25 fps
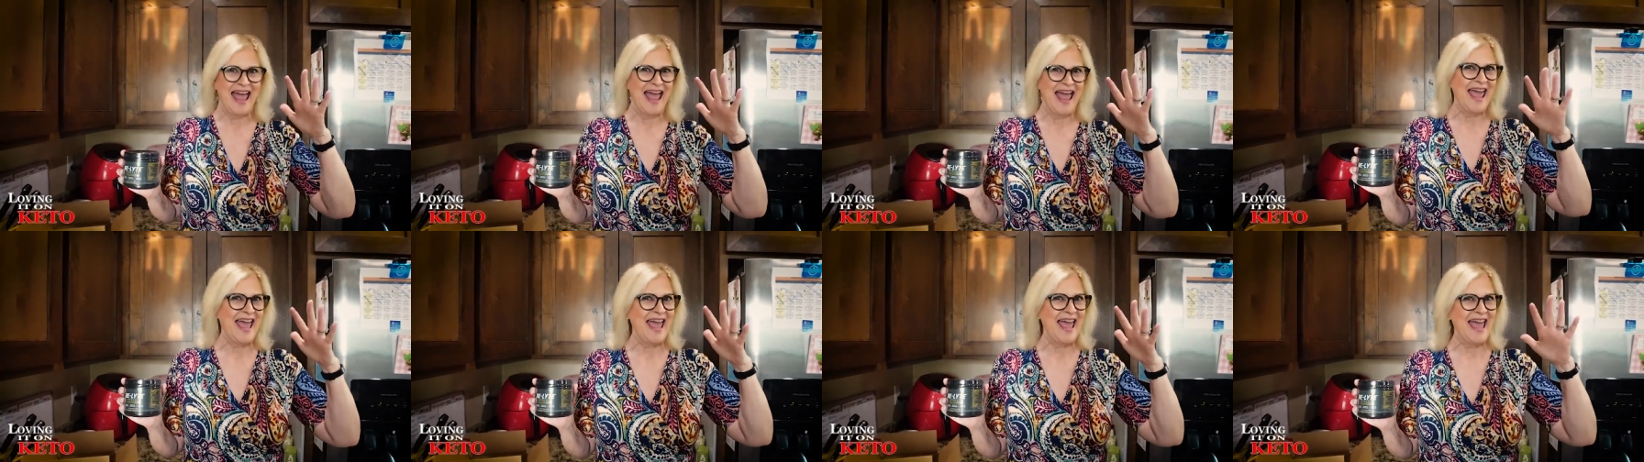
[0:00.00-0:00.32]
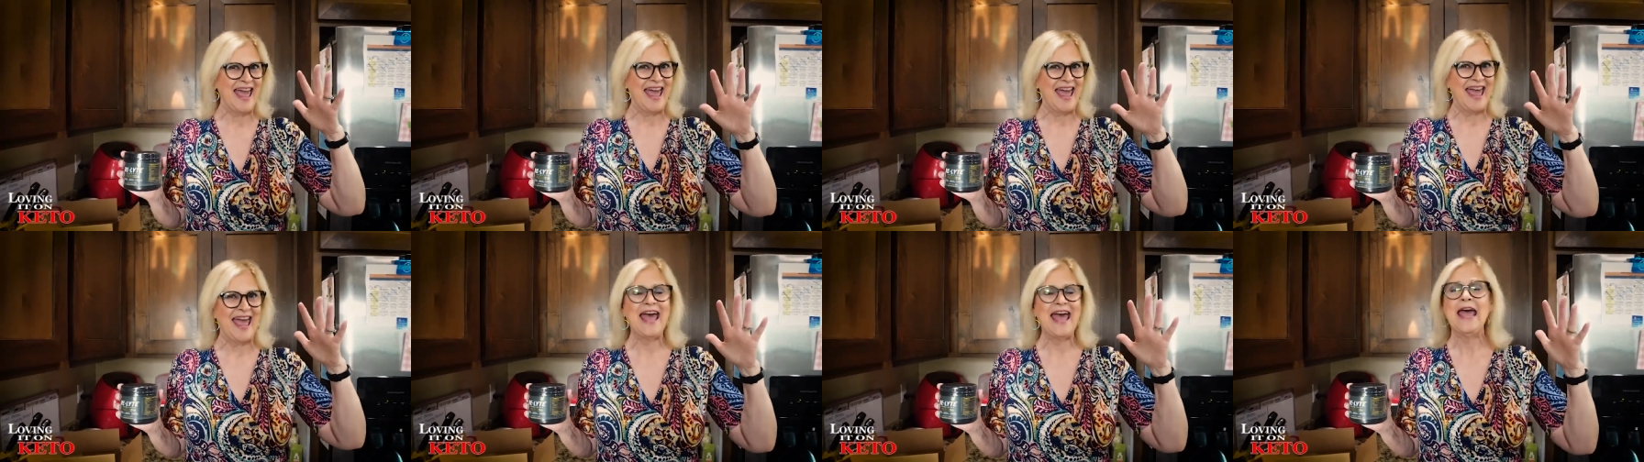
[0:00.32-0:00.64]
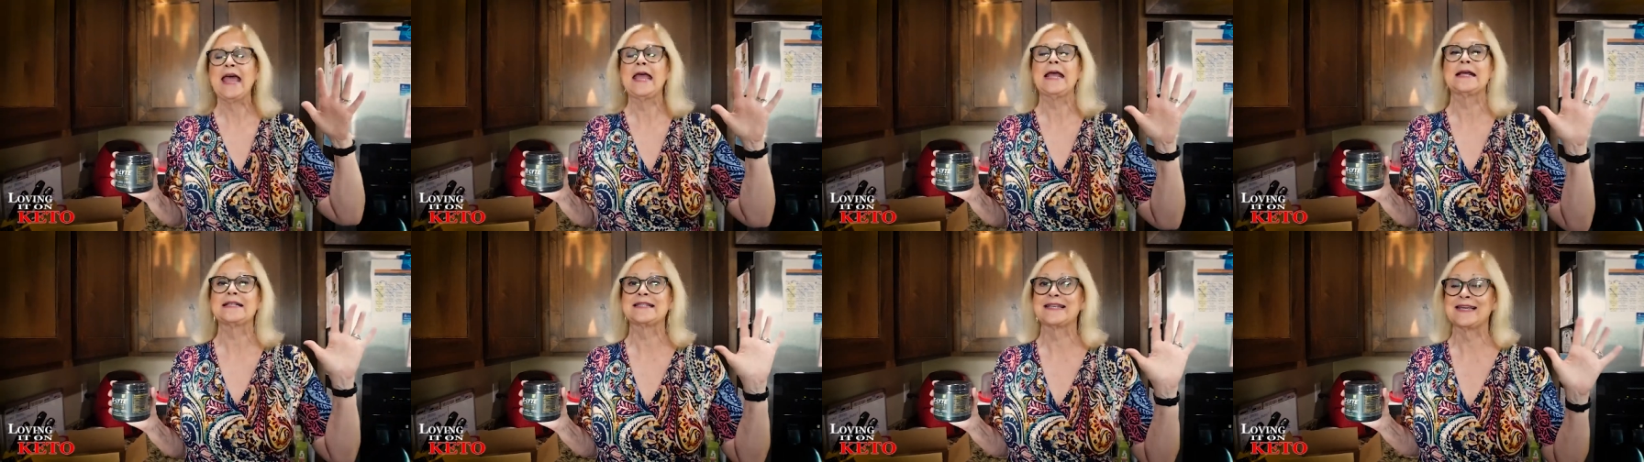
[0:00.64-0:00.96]
and
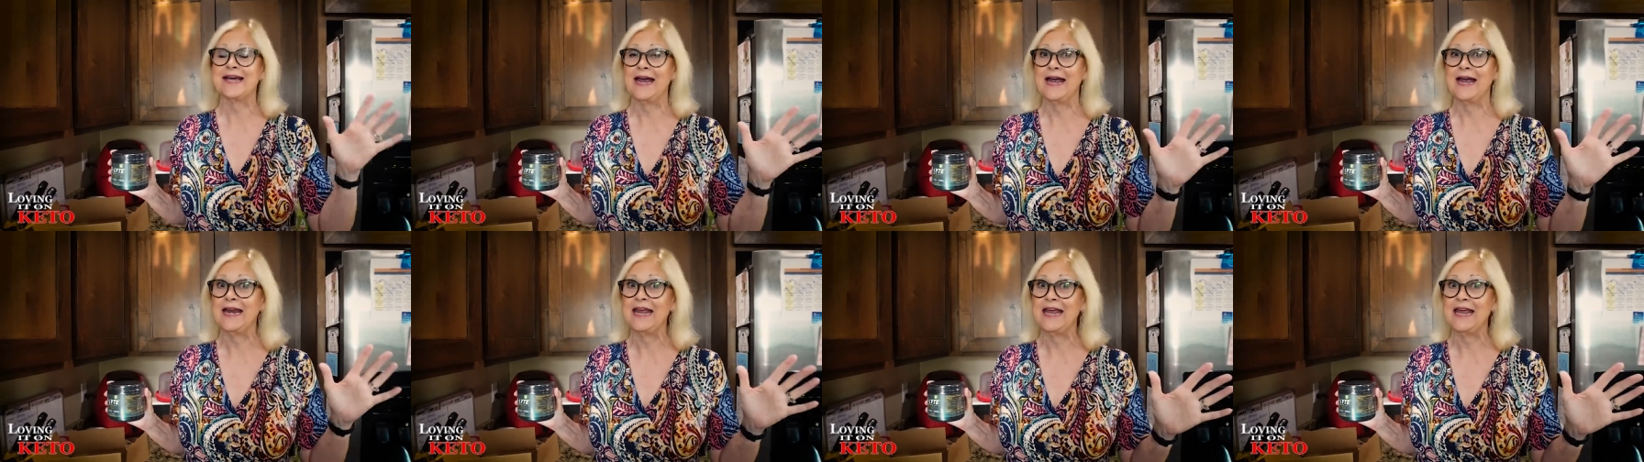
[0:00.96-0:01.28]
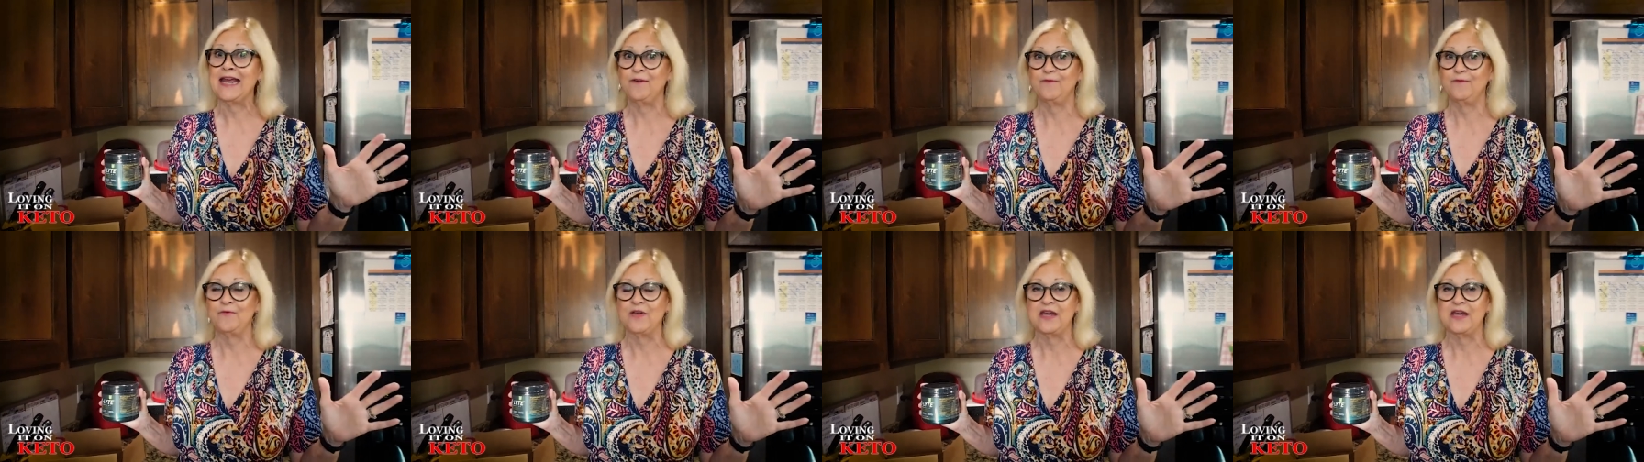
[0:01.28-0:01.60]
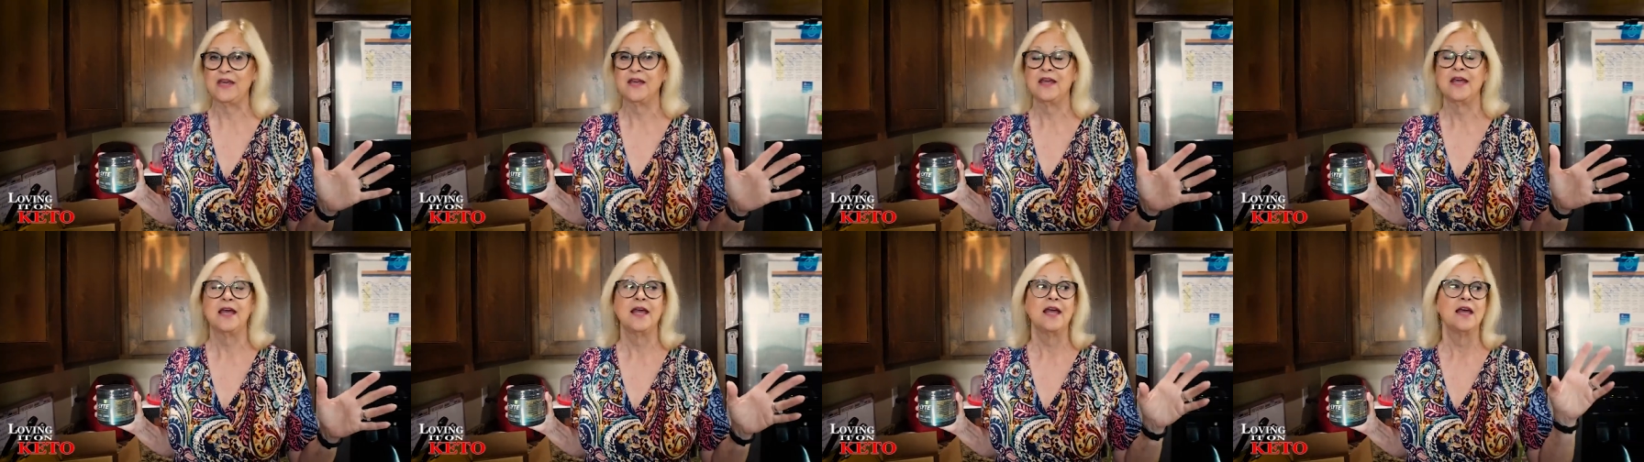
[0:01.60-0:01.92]
it's kind of
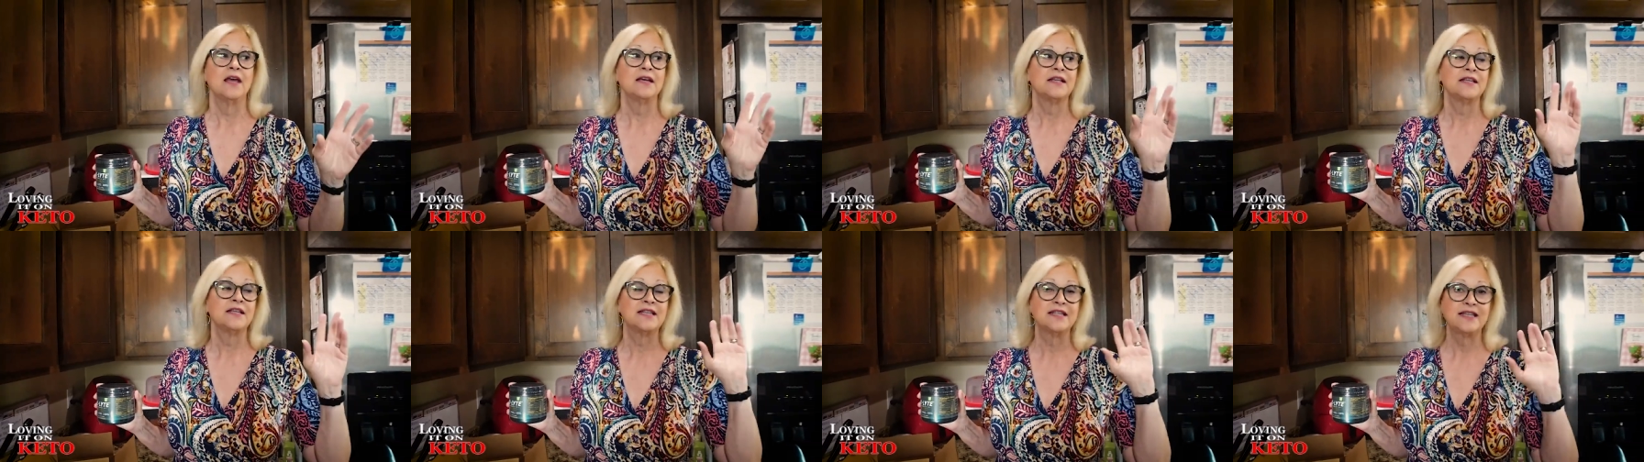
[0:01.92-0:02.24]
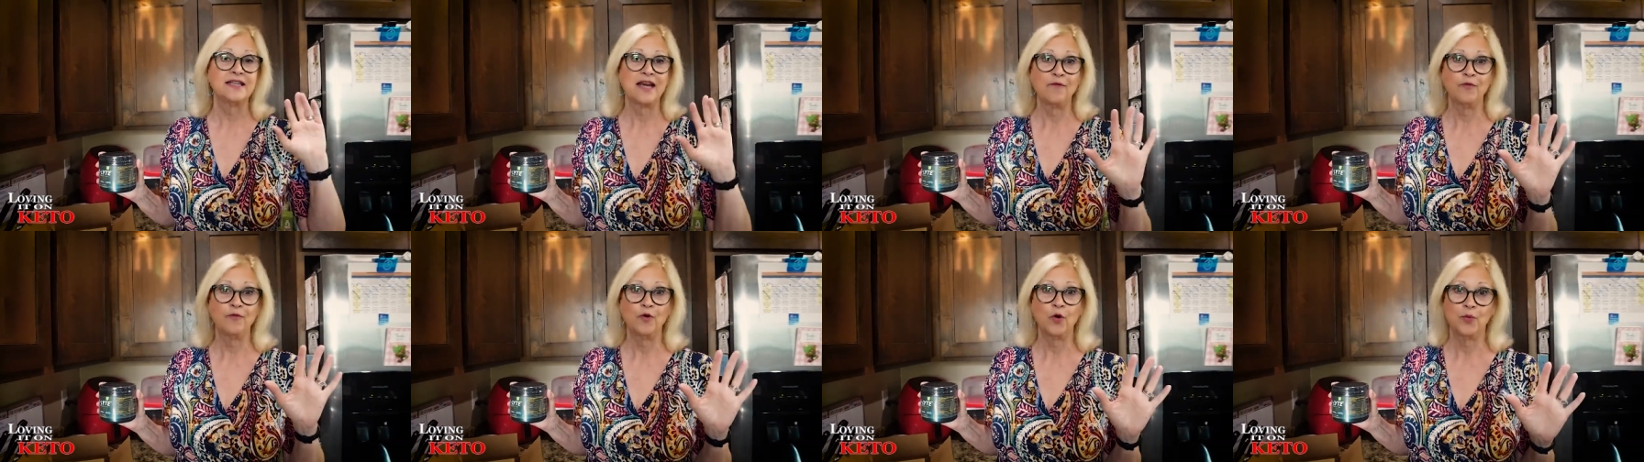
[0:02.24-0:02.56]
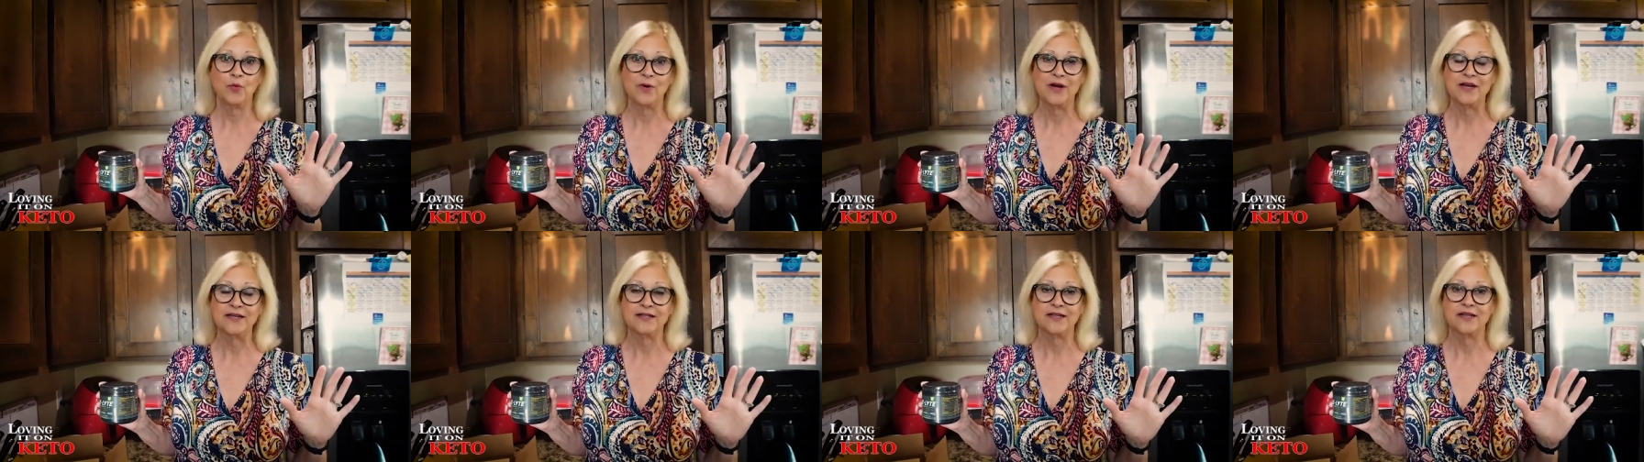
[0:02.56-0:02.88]
iffy. Several
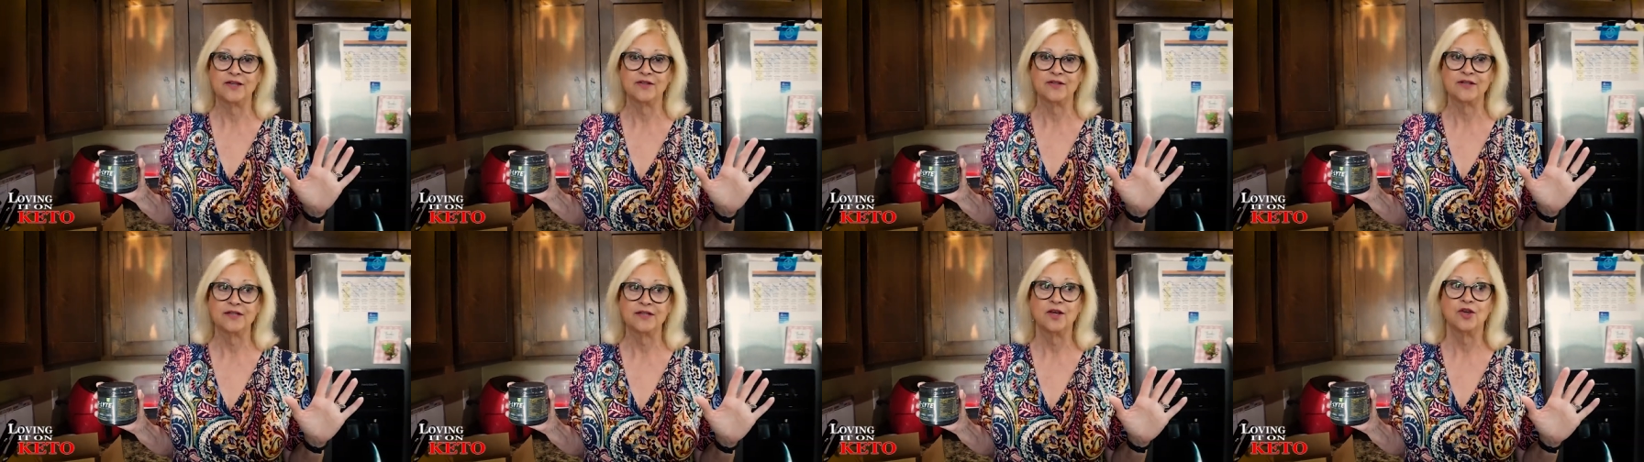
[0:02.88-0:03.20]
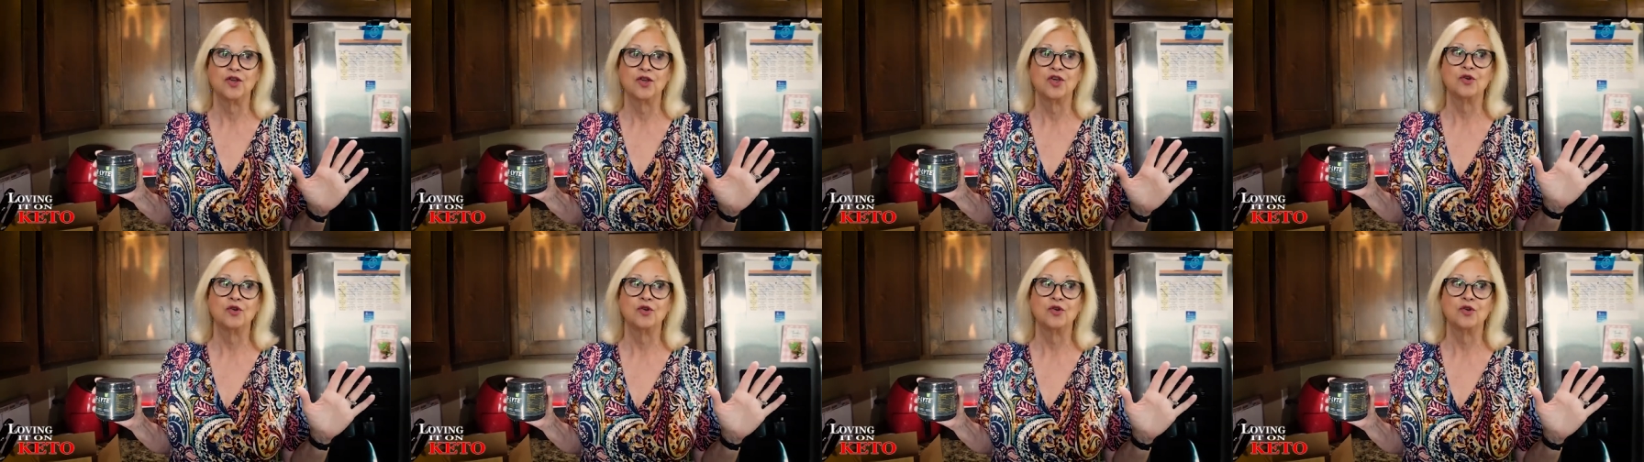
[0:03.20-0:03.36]
reasons.